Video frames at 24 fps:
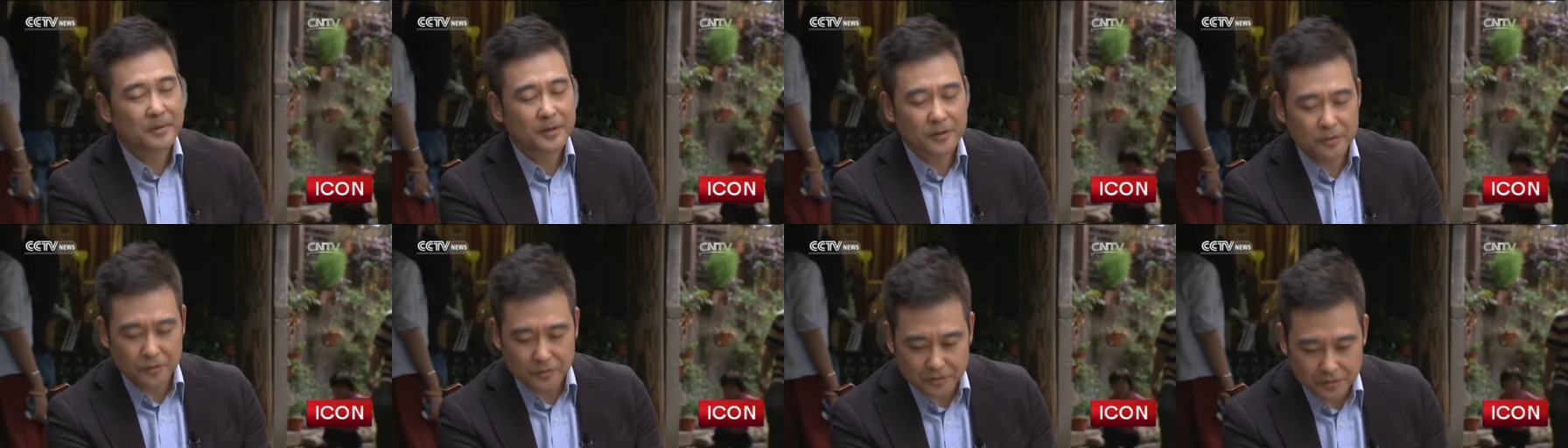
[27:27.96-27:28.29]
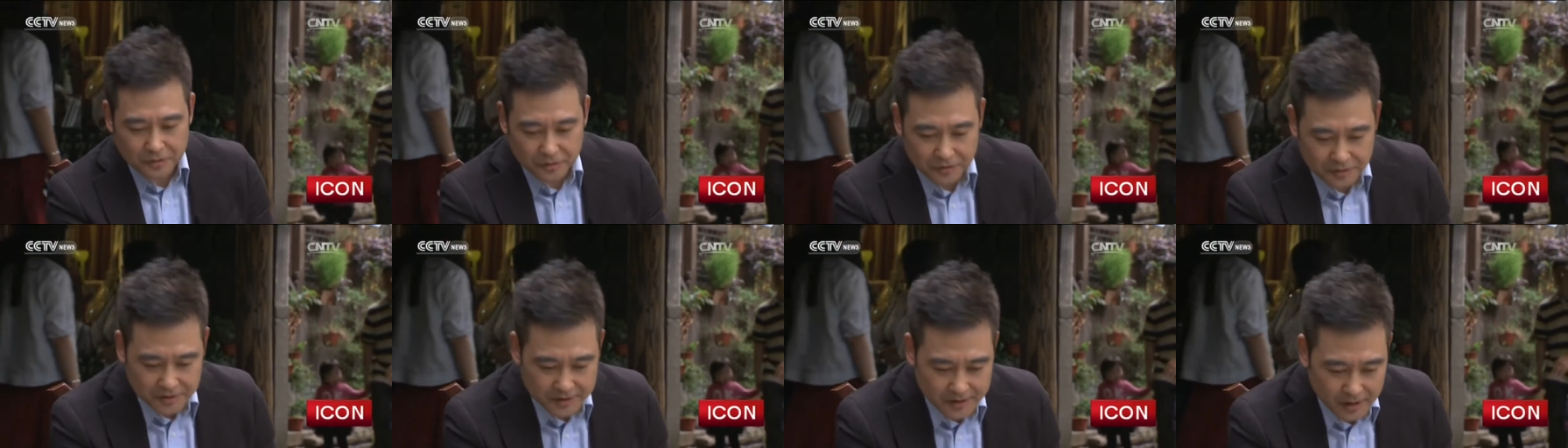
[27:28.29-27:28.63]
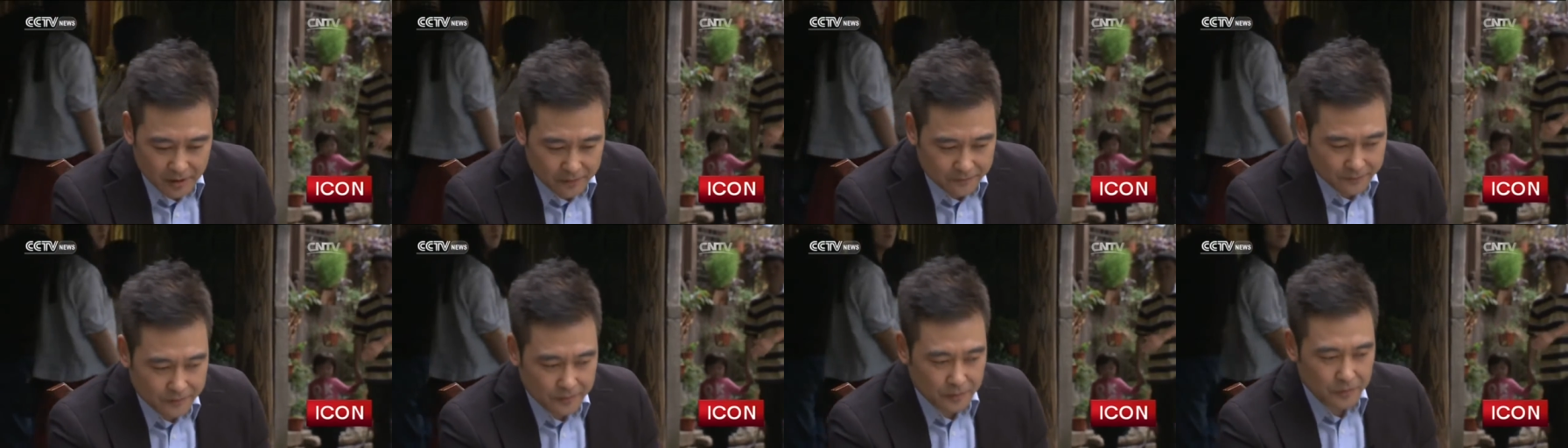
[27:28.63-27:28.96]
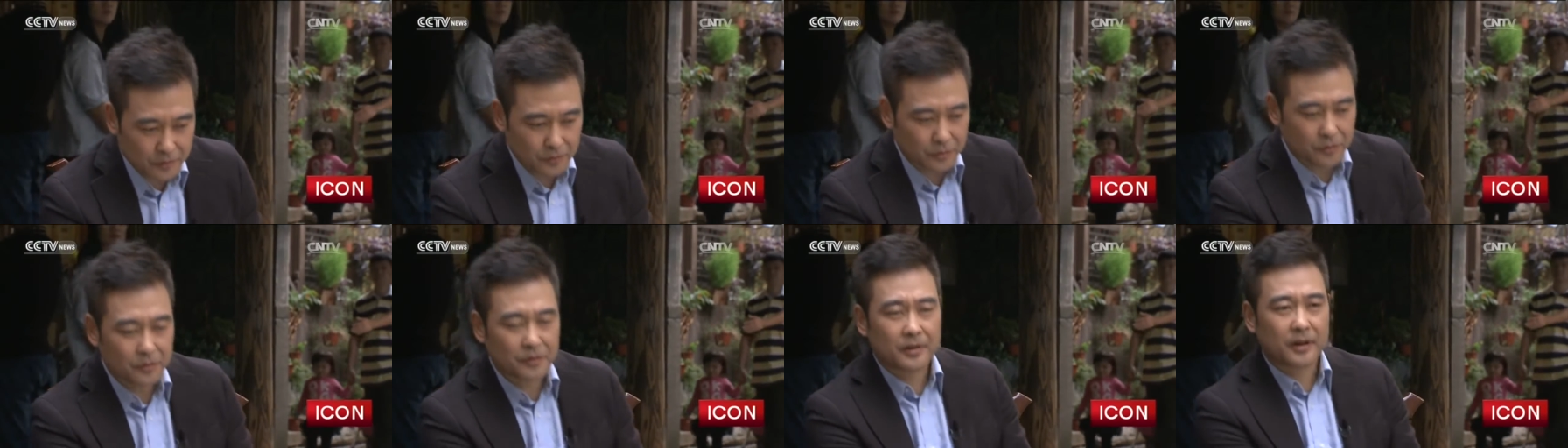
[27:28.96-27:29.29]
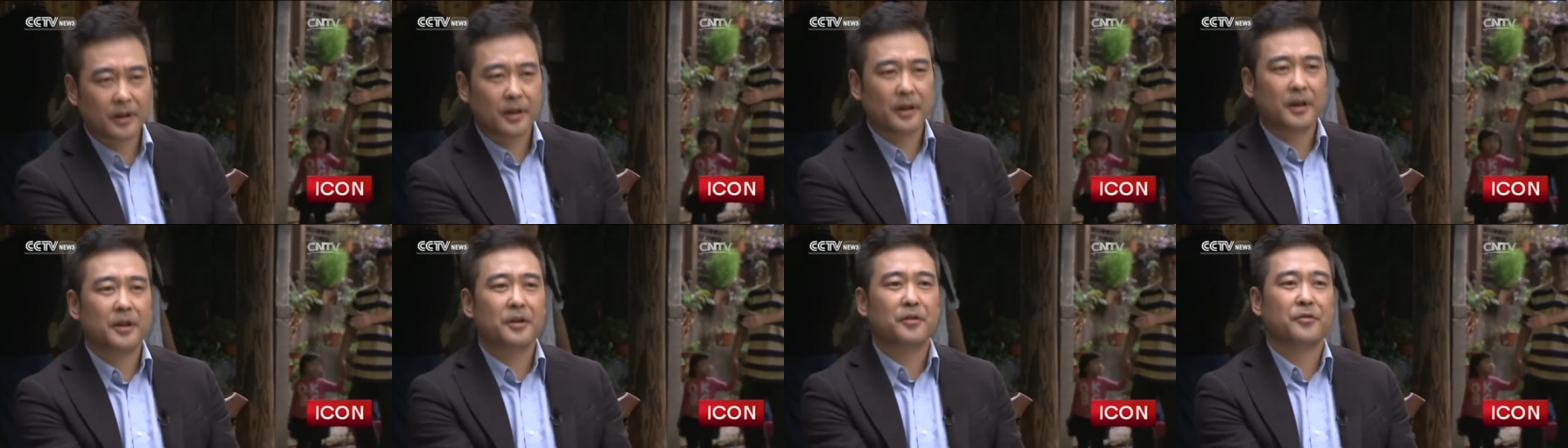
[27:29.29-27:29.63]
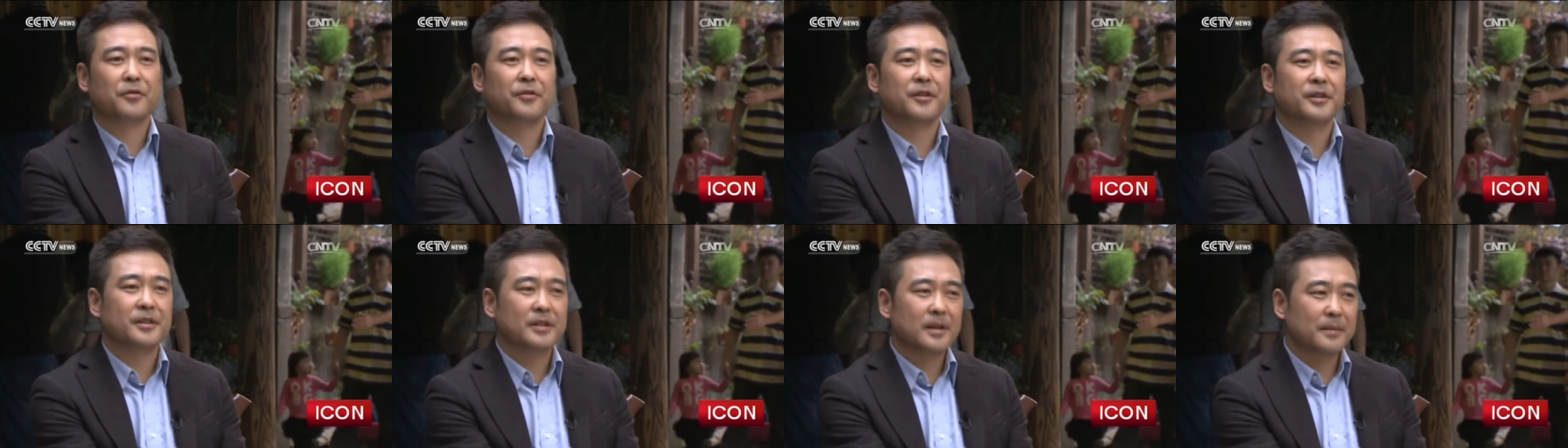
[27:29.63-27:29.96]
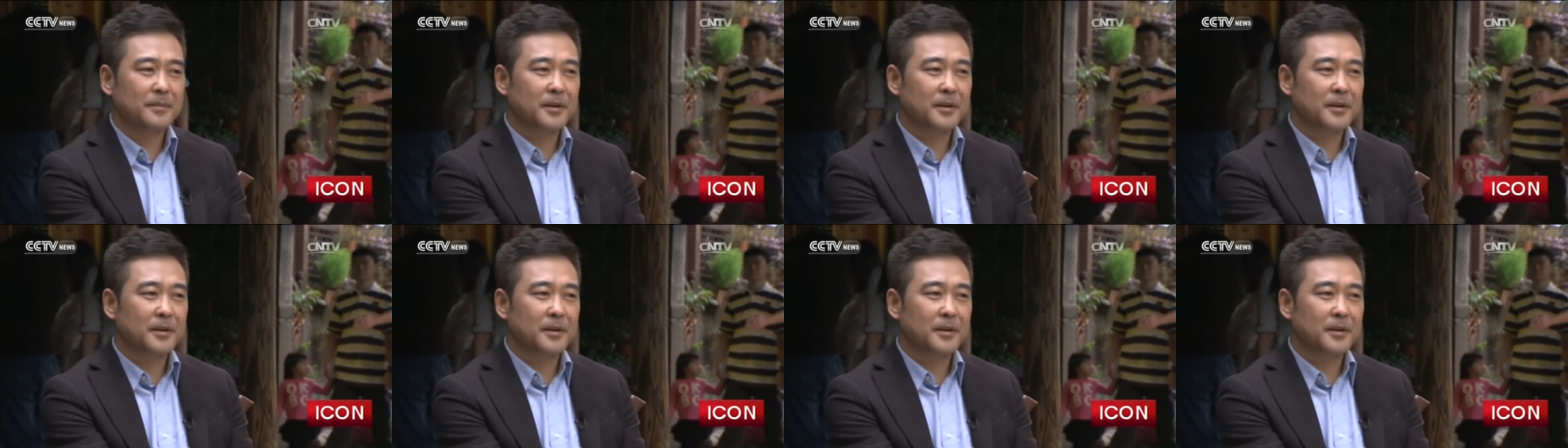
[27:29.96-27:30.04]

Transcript: But your, yourself and your own interest.